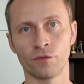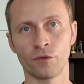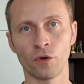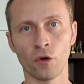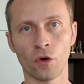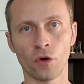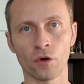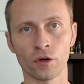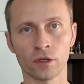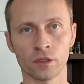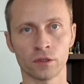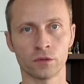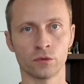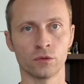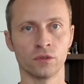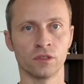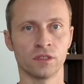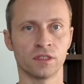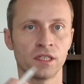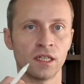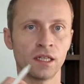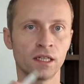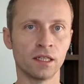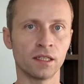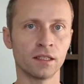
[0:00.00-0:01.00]
floor to the
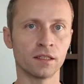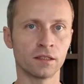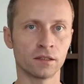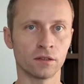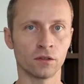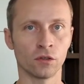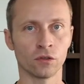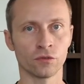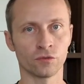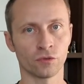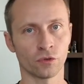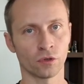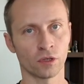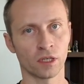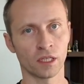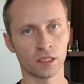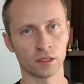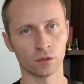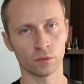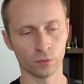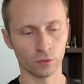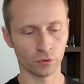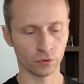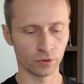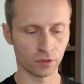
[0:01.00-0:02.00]
ceiling. Don't forget to
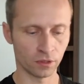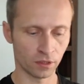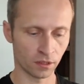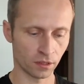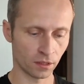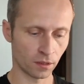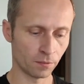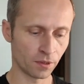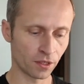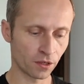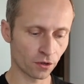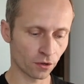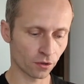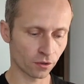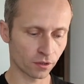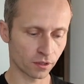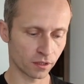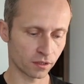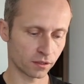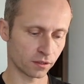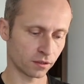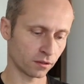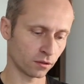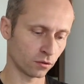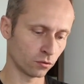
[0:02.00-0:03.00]
put the mirror.
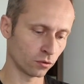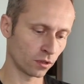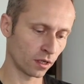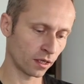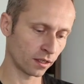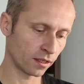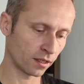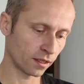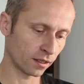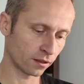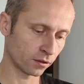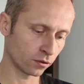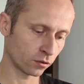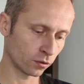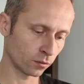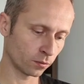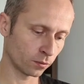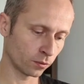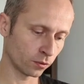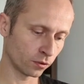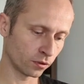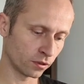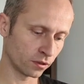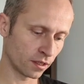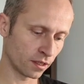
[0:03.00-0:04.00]
It's a good idea to
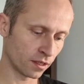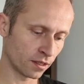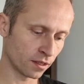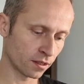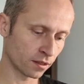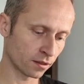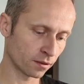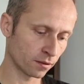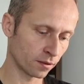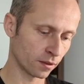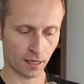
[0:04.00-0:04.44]
put here.